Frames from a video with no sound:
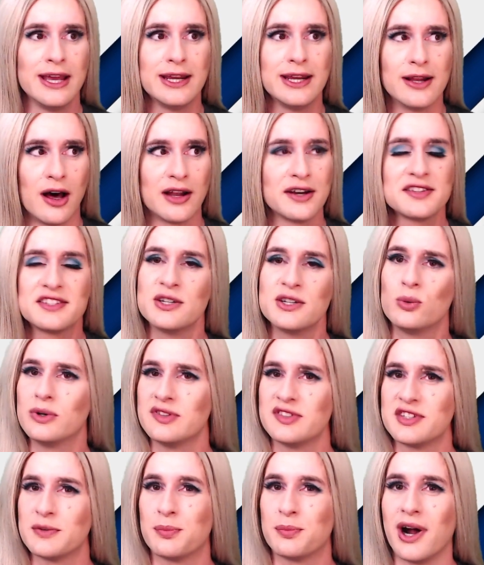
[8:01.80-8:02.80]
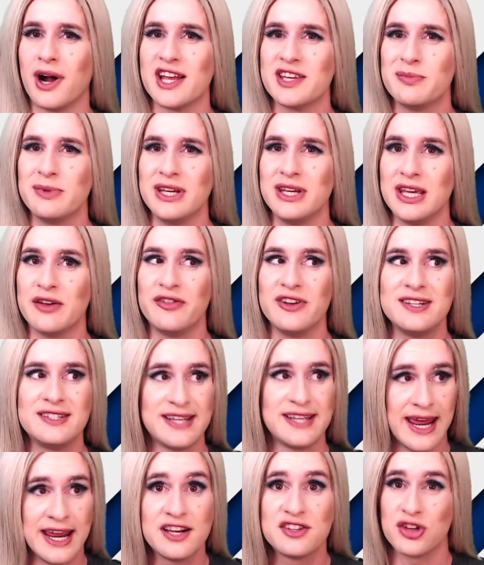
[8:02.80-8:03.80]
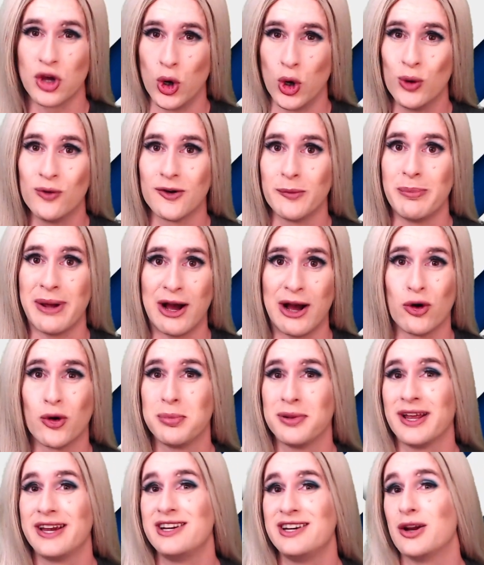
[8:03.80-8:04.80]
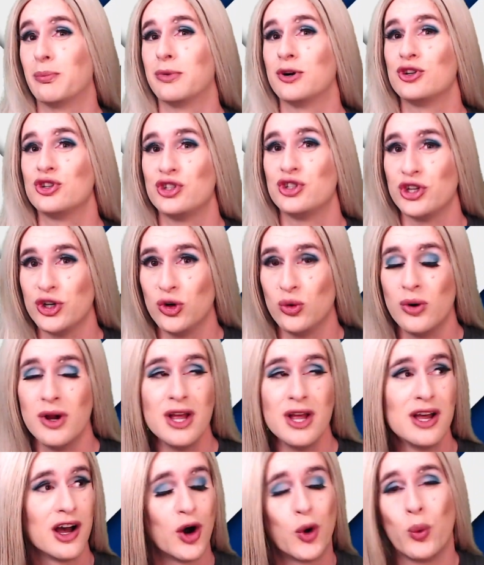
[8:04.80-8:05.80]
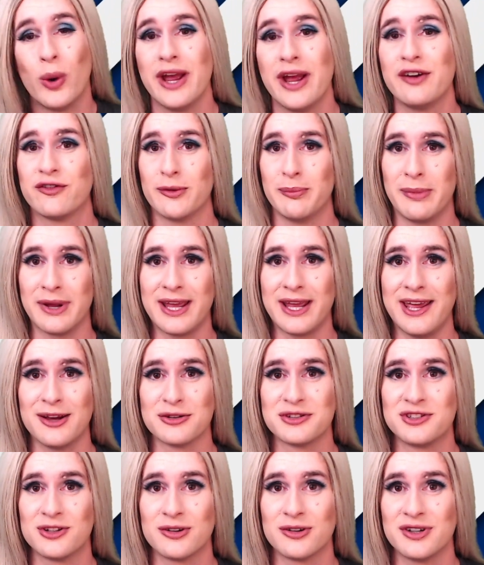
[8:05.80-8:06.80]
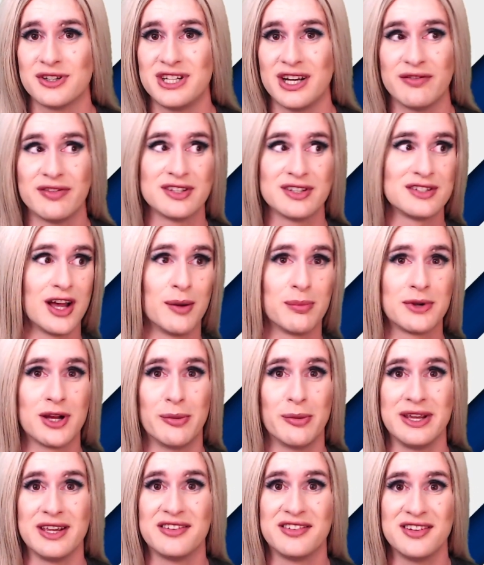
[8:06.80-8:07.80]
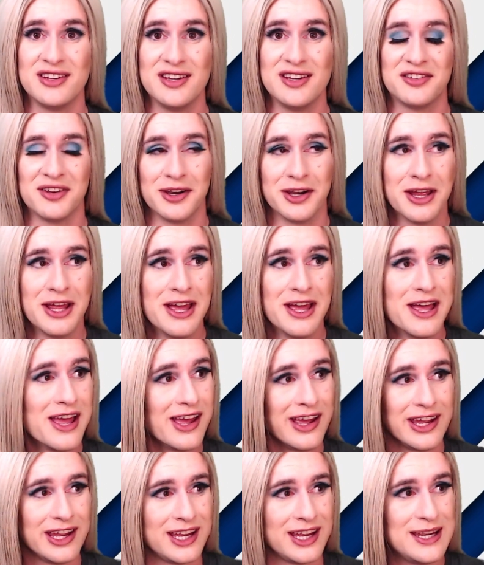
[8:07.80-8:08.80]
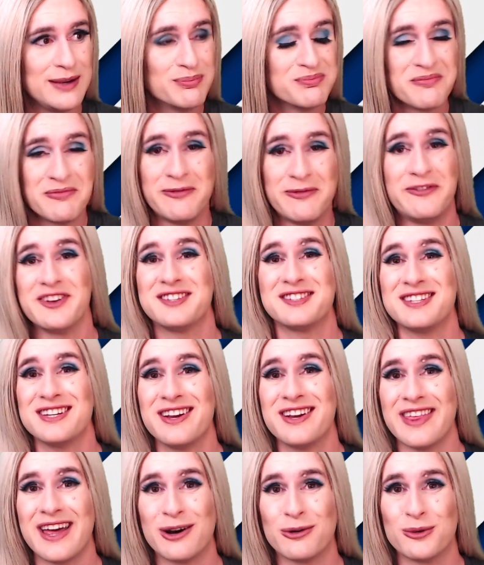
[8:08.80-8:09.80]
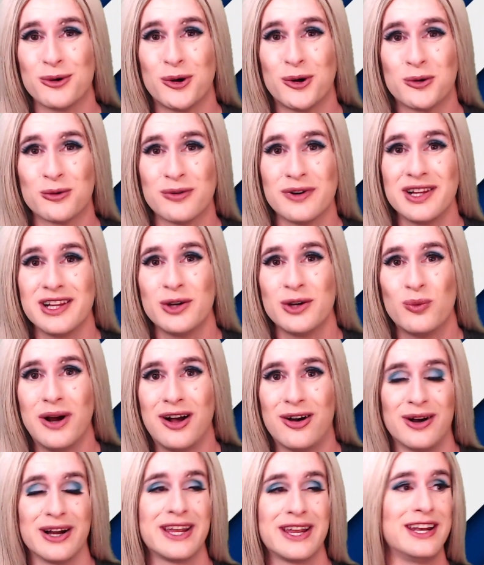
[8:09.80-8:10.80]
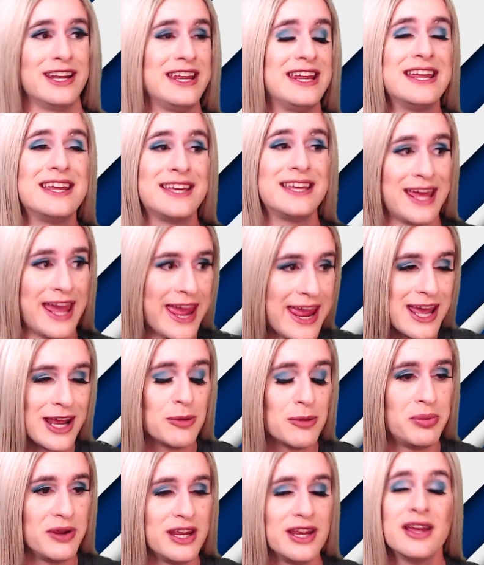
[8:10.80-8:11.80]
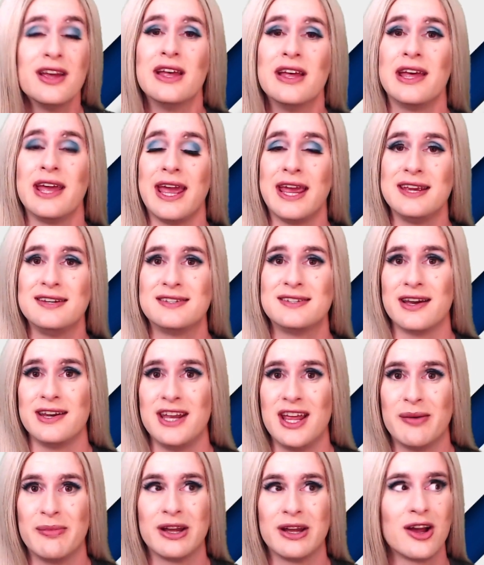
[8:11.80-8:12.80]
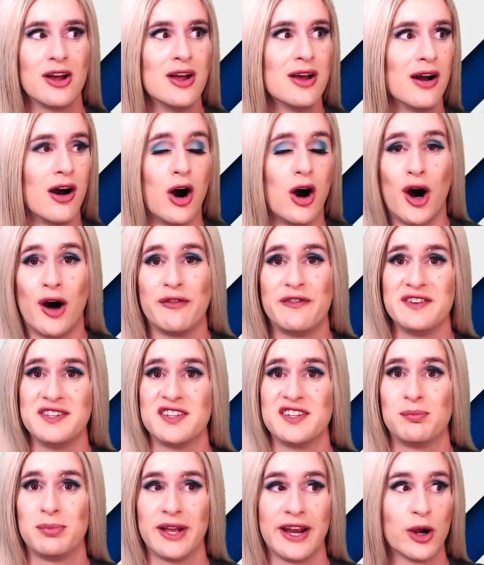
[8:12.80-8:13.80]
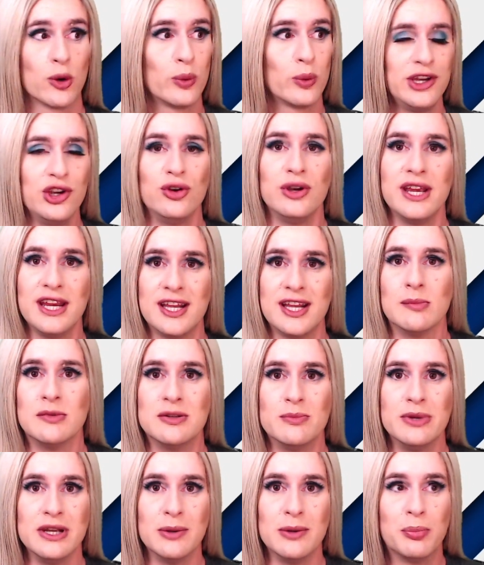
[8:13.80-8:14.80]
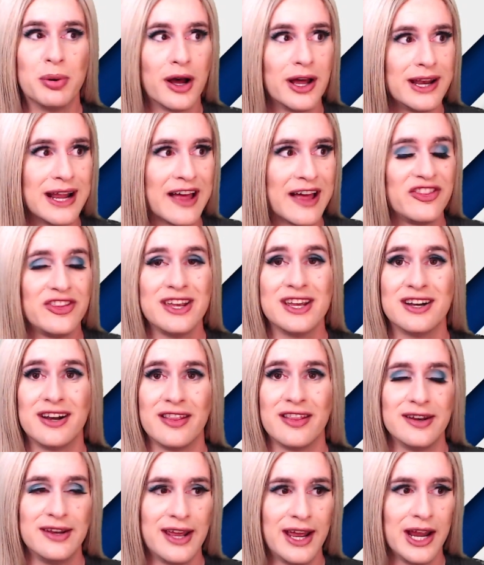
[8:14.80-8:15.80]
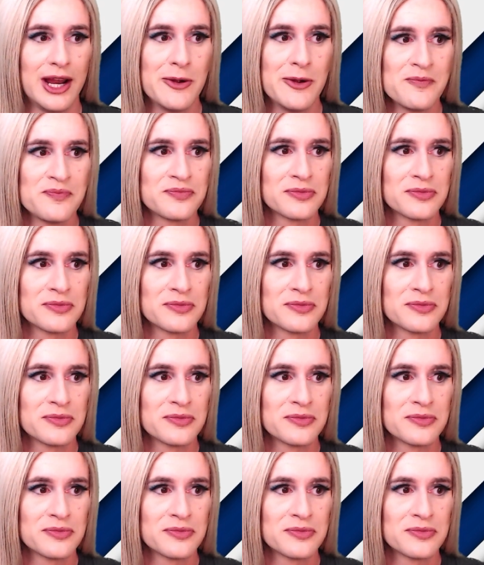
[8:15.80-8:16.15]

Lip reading: it honestly wouldn't surprise me if he takes over power play number two away from Mikhail Sergachev this upcoming season. He fits into that role really well. Again, he can be a dynamic offensive player when you need him to be, but at the end of the day,